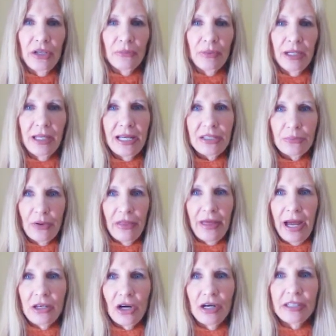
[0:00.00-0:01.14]
you realize, well,
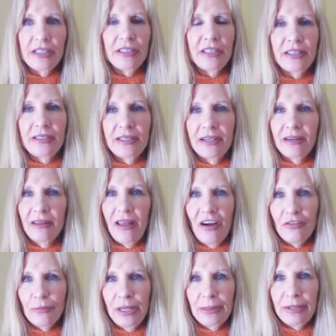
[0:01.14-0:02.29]
that narcissist didn't
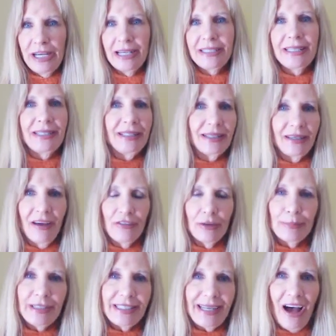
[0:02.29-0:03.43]
love me because he didn't love
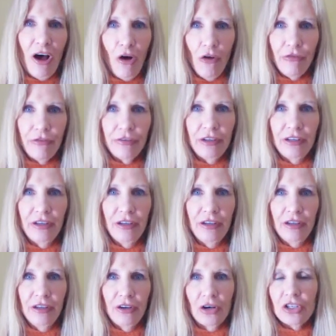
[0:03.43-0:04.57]
himself,
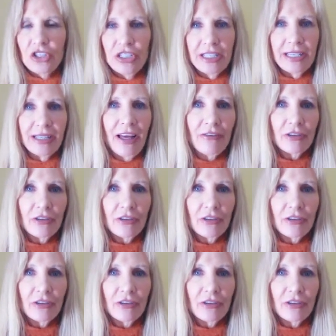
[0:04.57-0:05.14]
or she didn't love